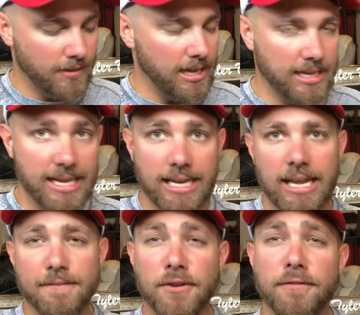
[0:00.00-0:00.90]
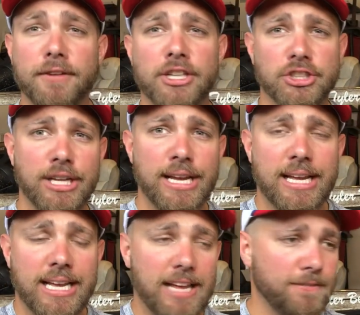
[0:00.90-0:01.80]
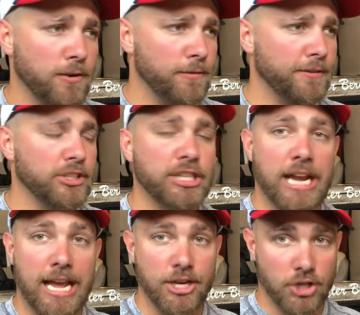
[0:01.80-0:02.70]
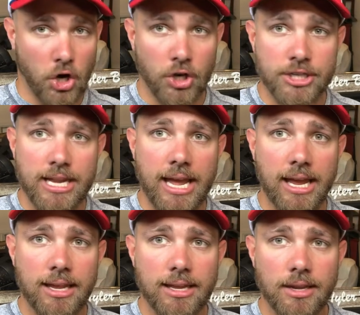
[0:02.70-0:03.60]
If you're fishing a dark day